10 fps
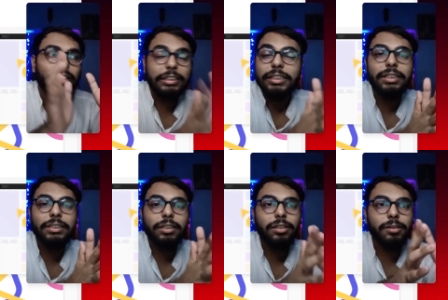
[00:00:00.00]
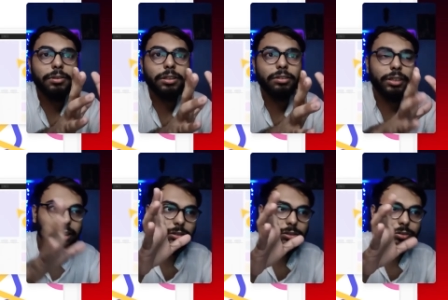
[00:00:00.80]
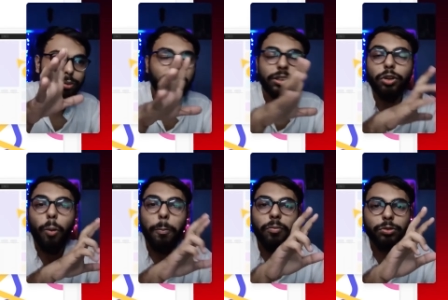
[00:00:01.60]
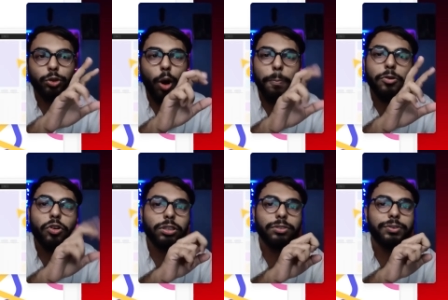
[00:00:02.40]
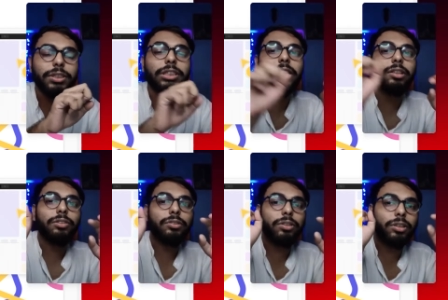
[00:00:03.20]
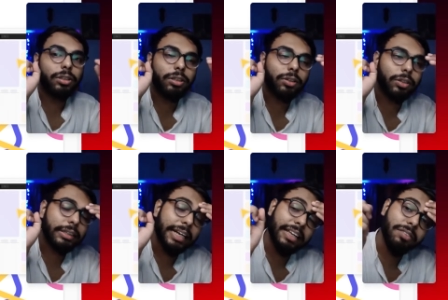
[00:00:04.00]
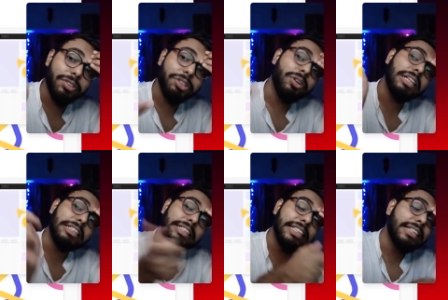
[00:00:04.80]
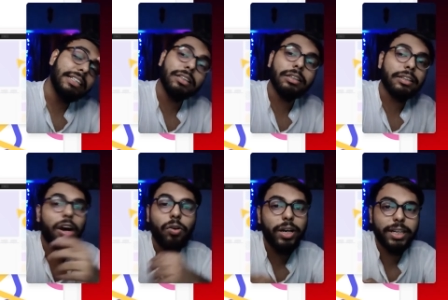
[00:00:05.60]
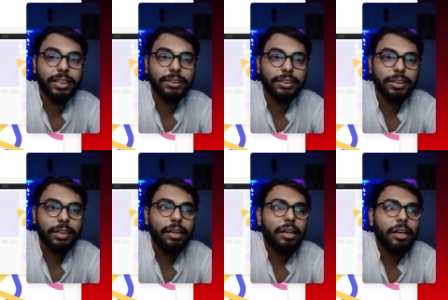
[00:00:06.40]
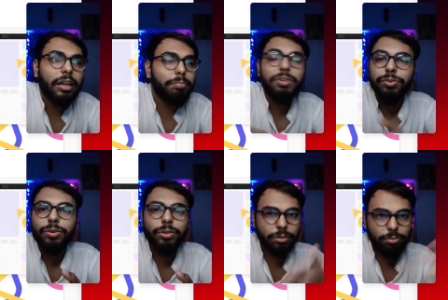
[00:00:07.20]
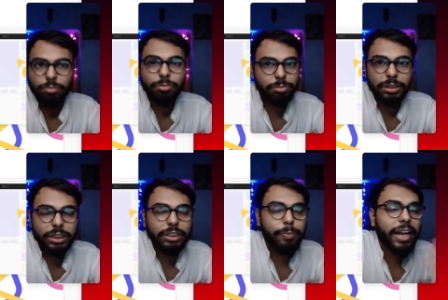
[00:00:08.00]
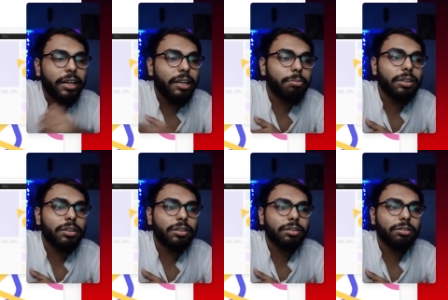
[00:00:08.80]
this is a like what top-notch feature that everyone read nowadays. Before this pandemic,